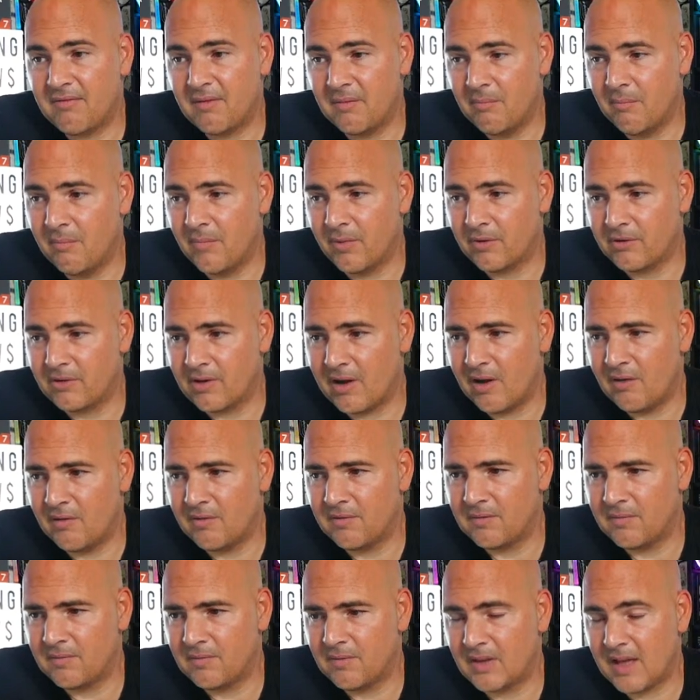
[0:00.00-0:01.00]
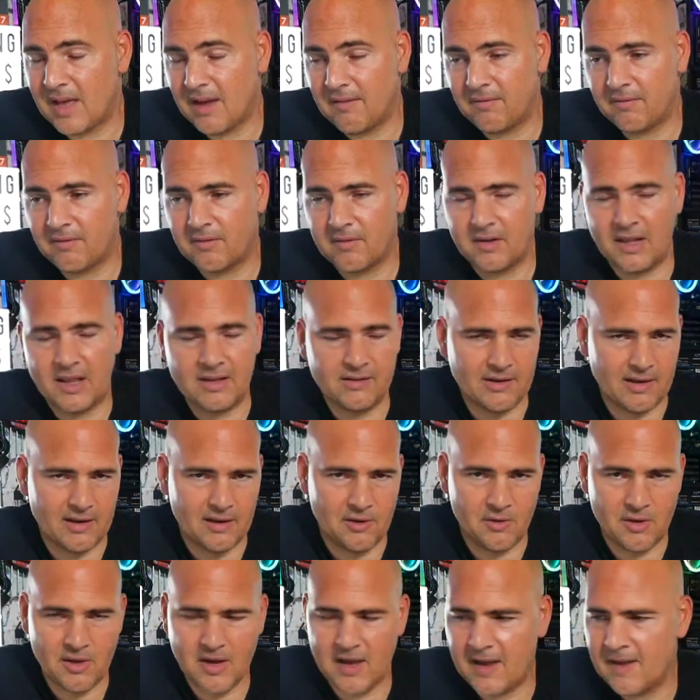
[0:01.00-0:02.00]
and myself, Kev,
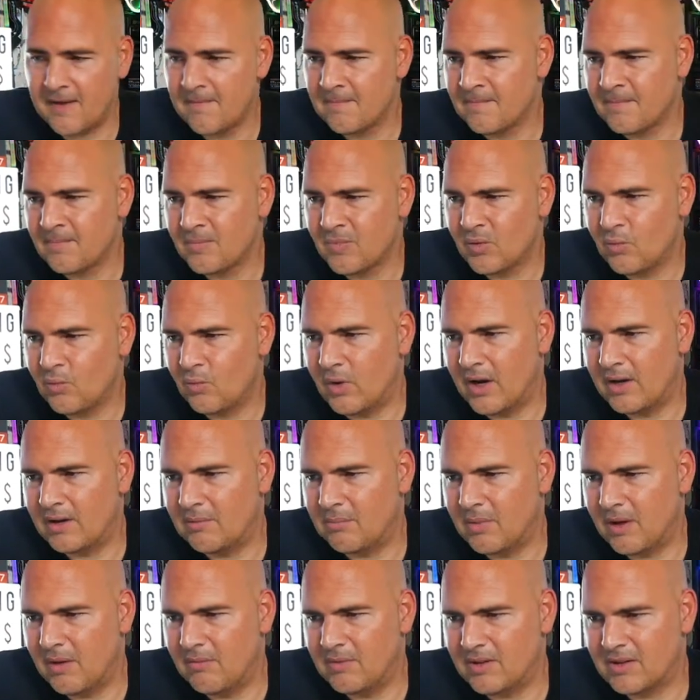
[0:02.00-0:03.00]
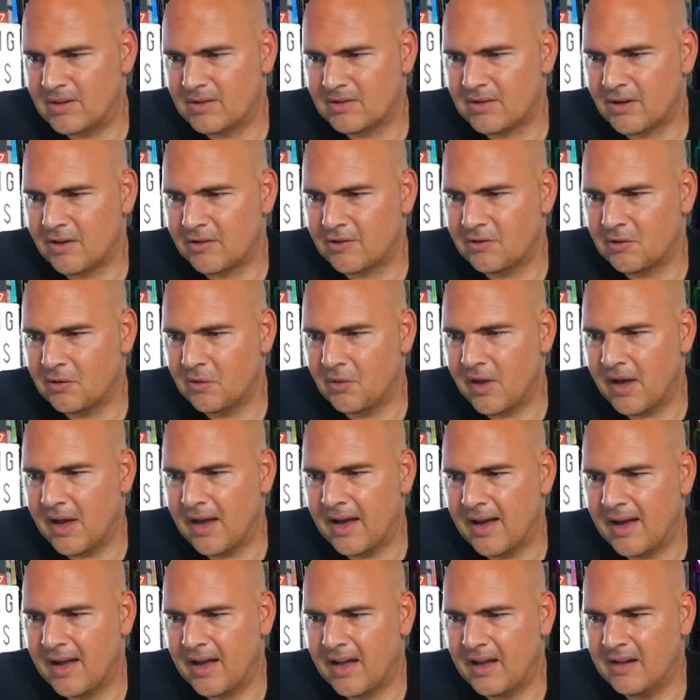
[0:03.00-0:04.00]
ClickTech UK, we had a bit of a discussion on
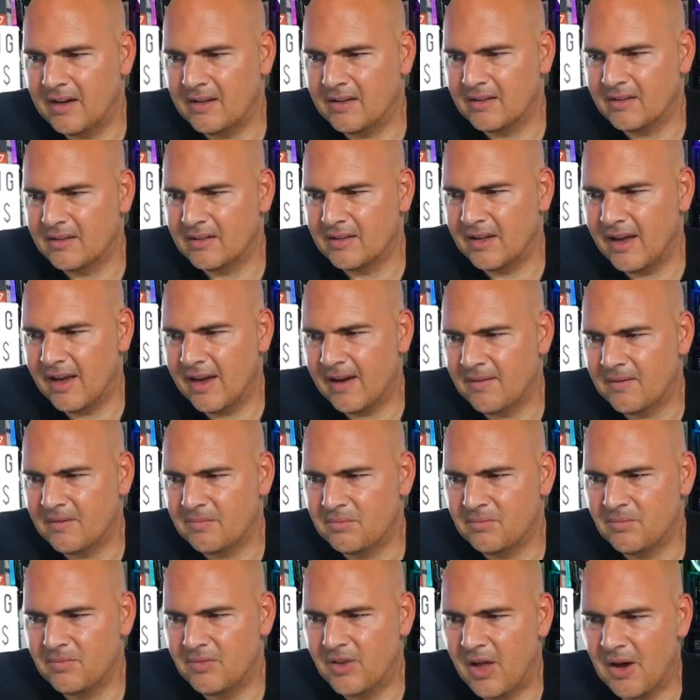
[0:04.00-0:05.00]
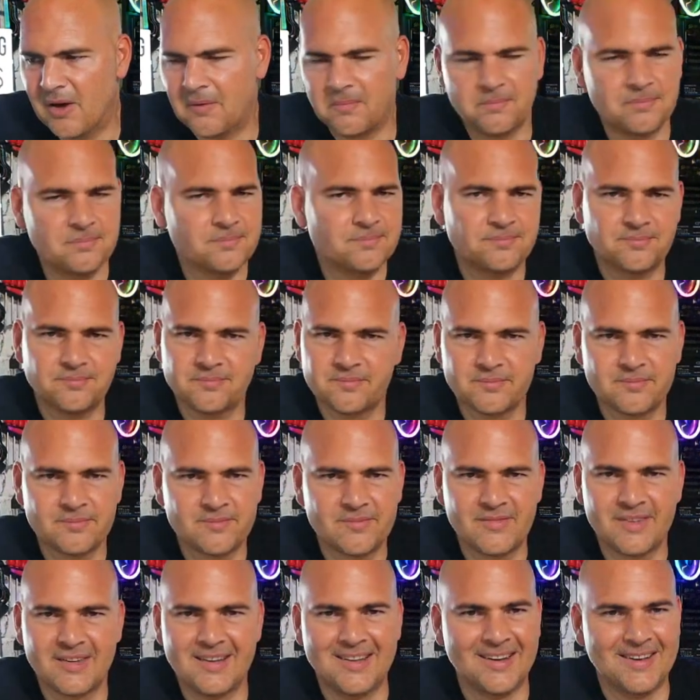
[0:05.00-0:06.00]
that, and yeah, no.
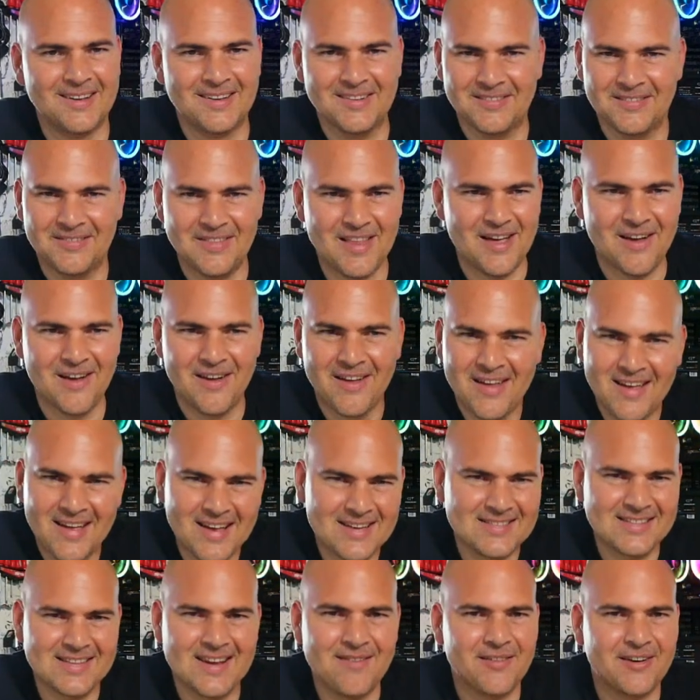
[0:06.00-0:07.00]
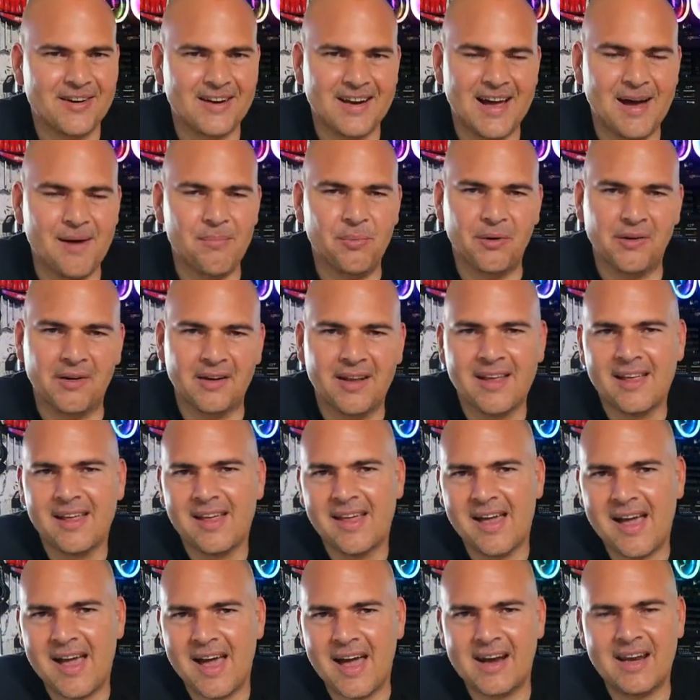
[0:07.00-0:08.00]
No, it's never going to happen.
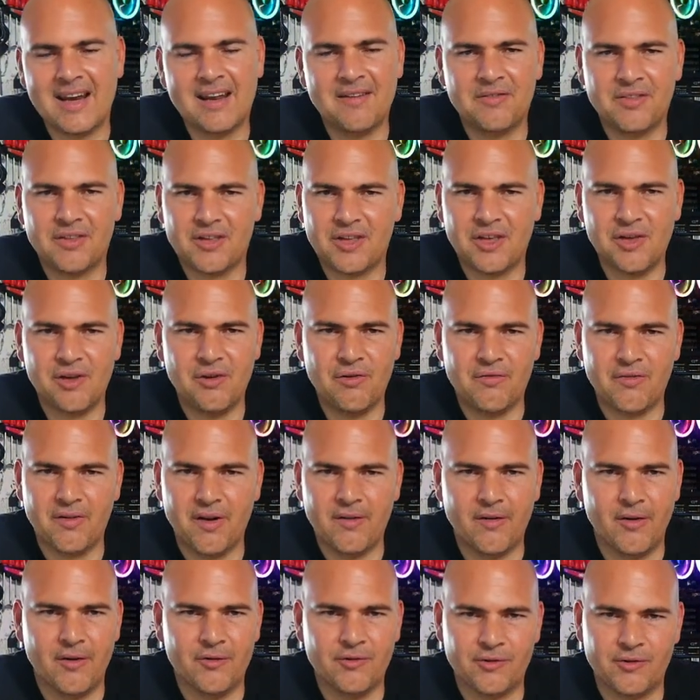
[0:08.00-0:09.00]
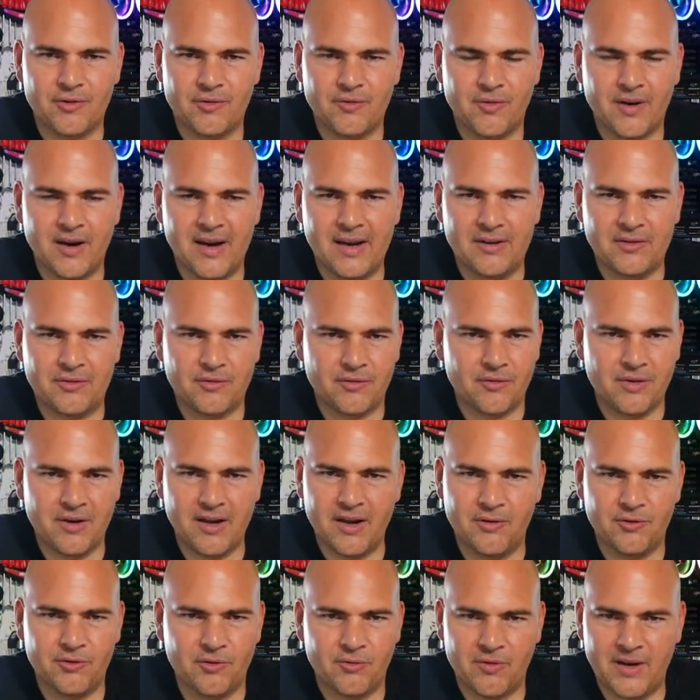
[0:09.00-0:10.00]
Any of the Q500 range,
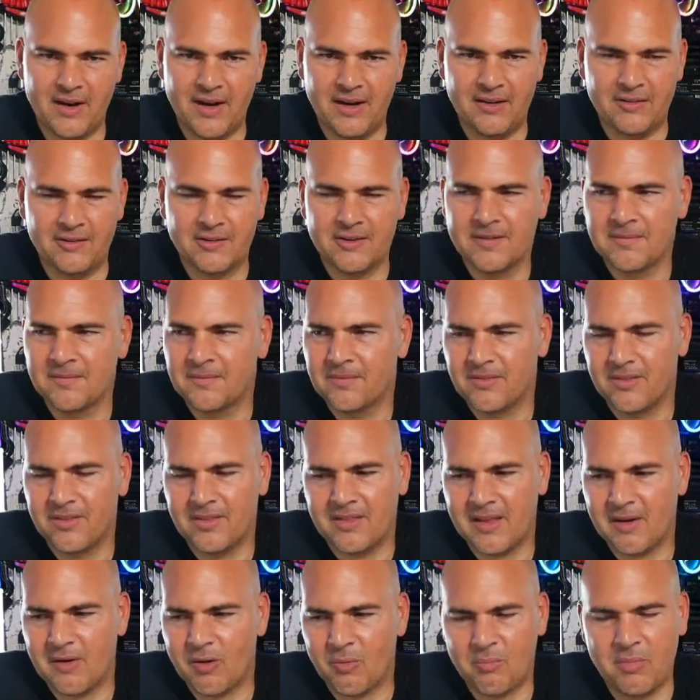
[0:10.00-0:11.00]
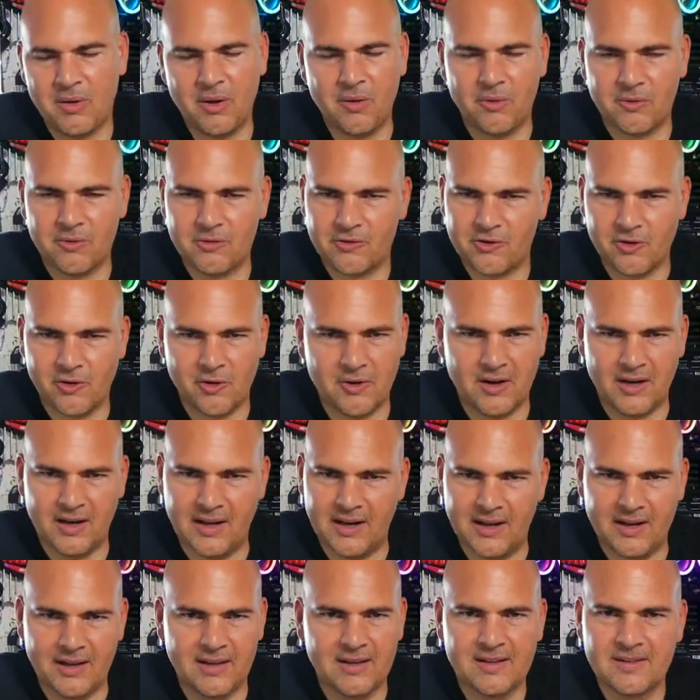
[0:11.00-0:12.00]
300 range, they were built
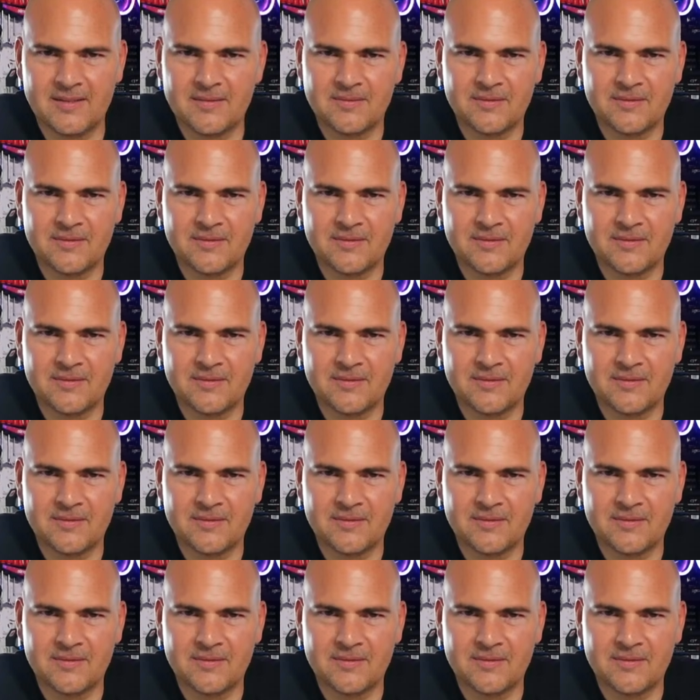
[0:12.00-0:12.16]
shockingly.